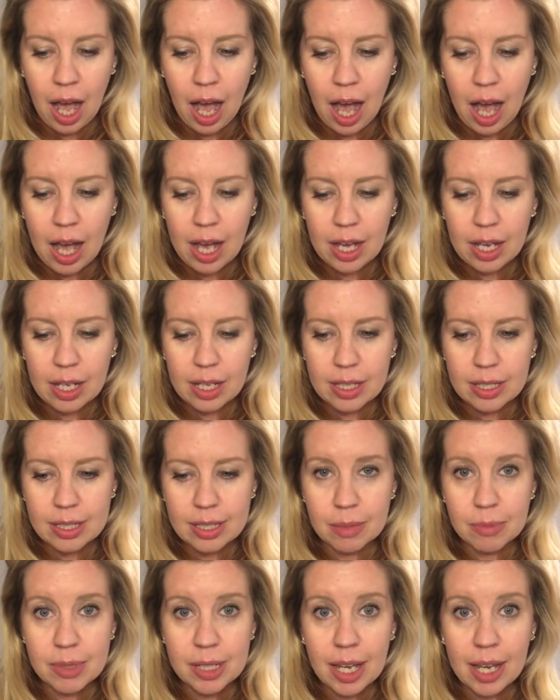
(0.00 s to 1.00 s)
I
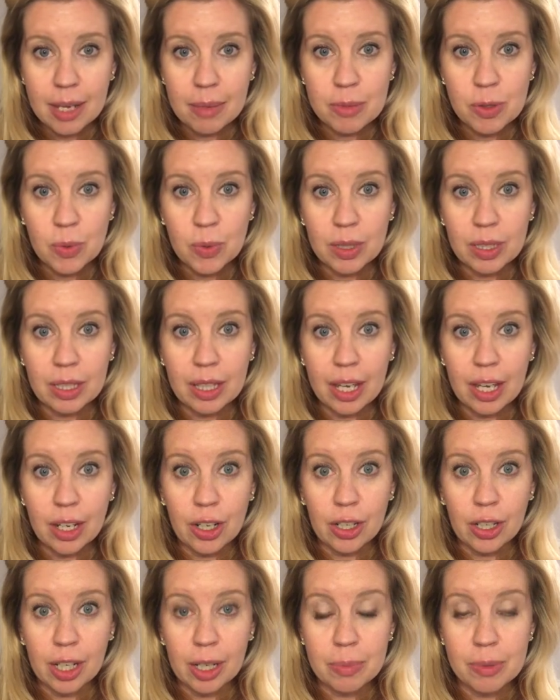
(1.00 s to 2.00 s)
sometimes will
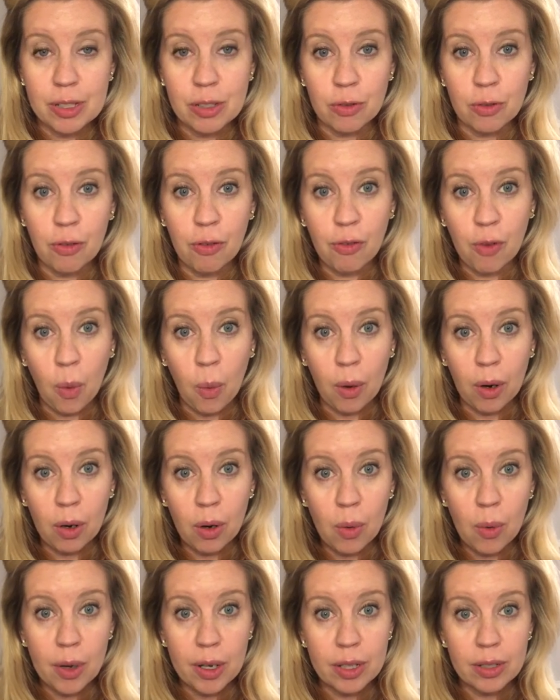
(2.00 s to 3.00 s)
layer up to 4
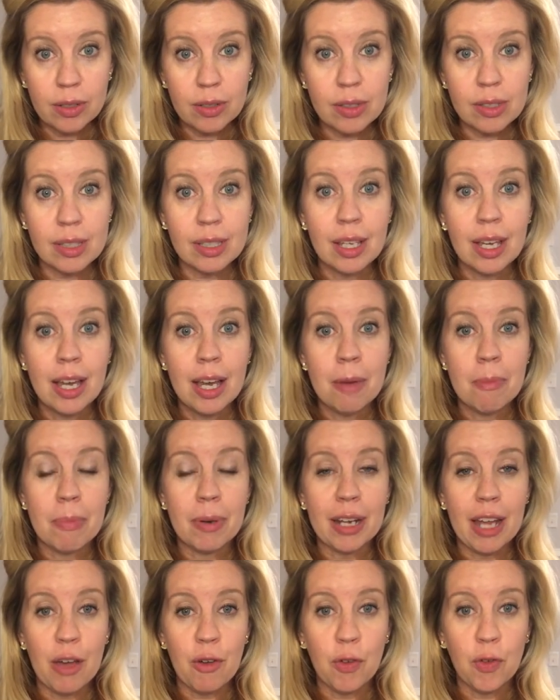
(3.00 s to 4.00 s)
oils
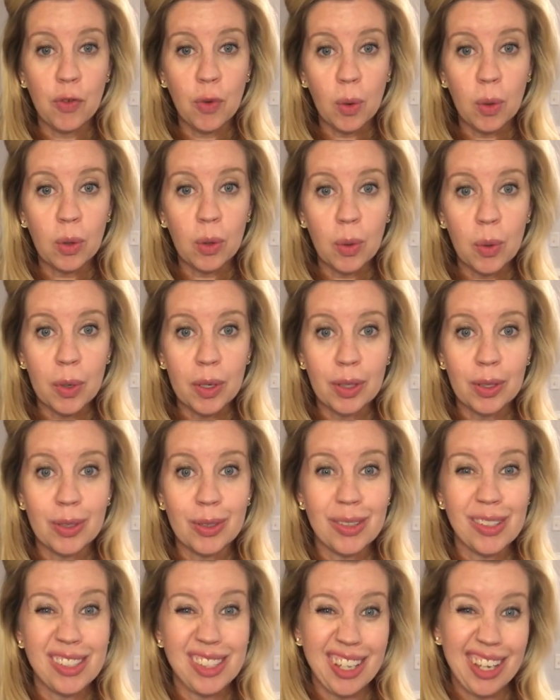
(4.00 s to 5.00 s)
but at 4
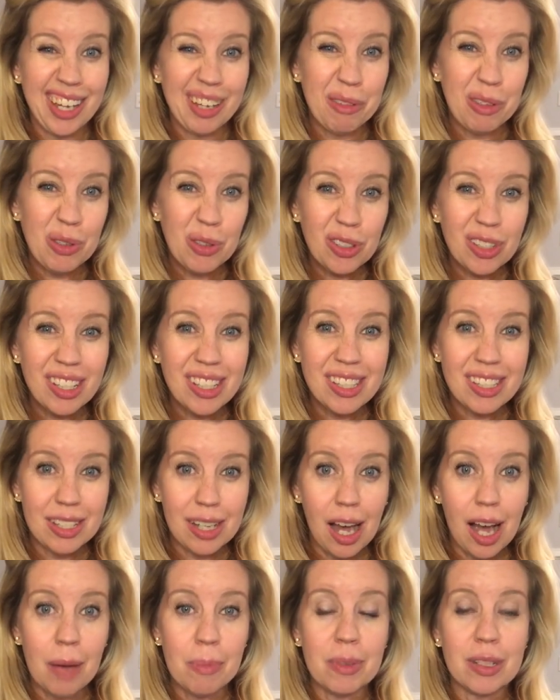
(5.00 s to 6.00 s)
oils, I usually
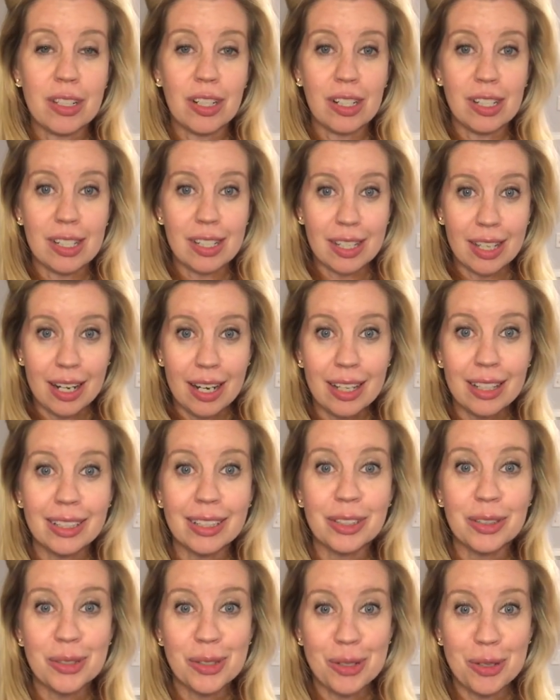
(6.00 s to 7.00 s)
stop. It starts to get a
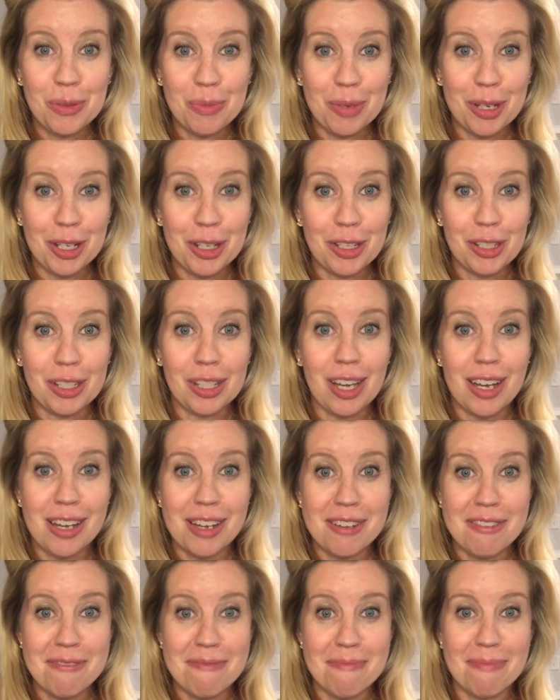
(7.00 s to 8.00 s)
little too much
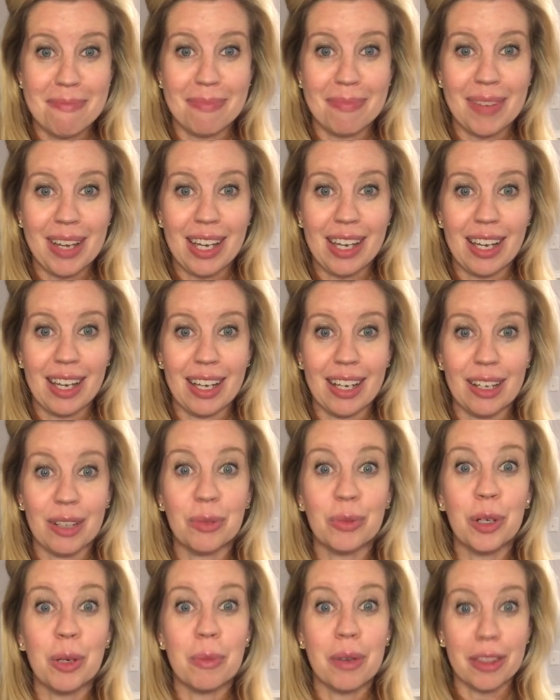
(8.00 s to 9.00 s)

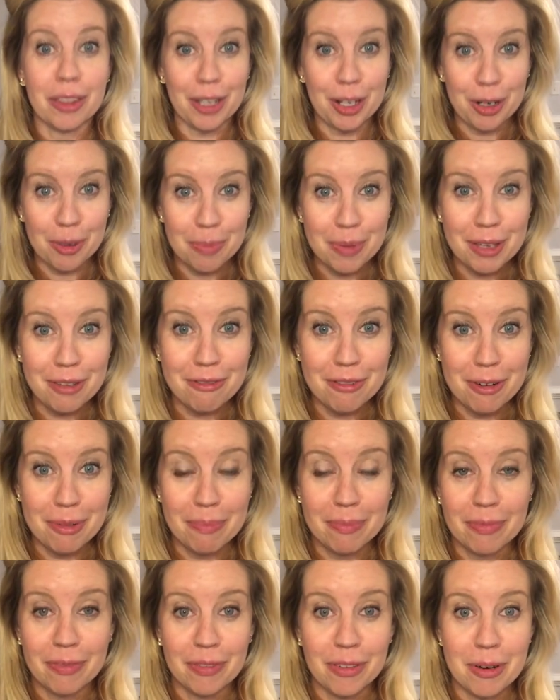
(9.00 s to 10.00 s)
aromatherapy
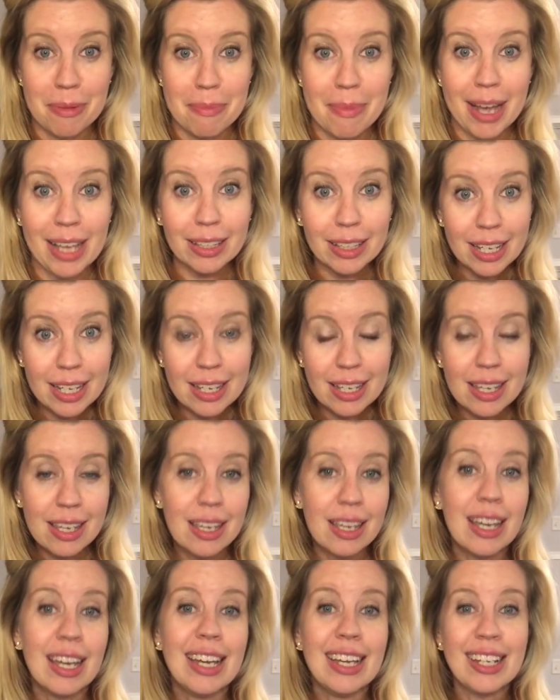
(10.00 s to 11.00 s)
for my
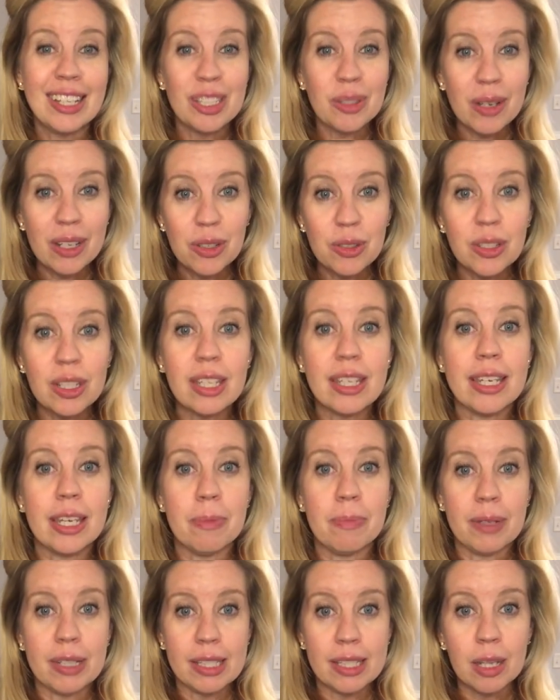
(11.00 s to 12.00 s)
liking. So I usually
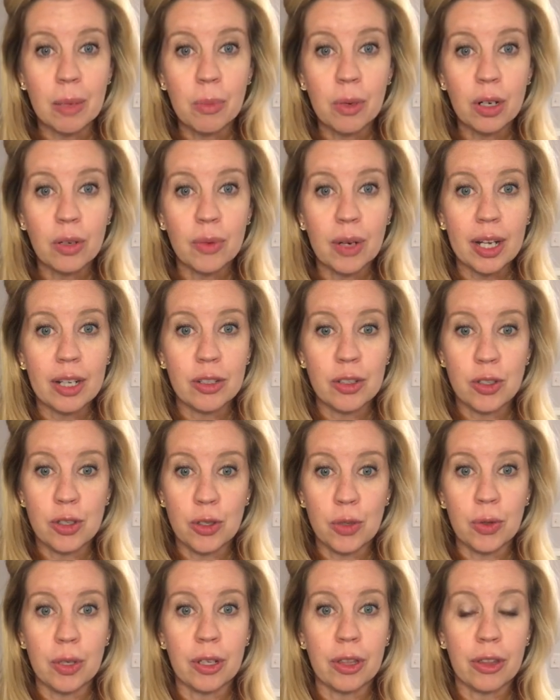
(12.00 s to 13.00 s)
keep it somewhere around
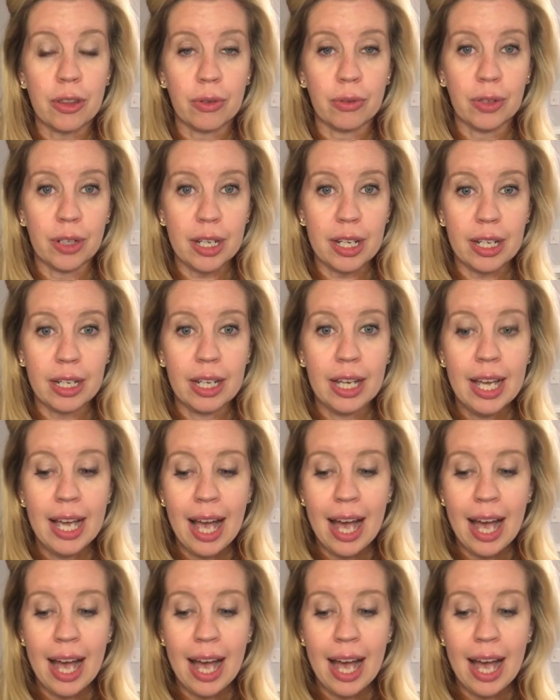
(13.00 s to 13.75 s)
2 to 3.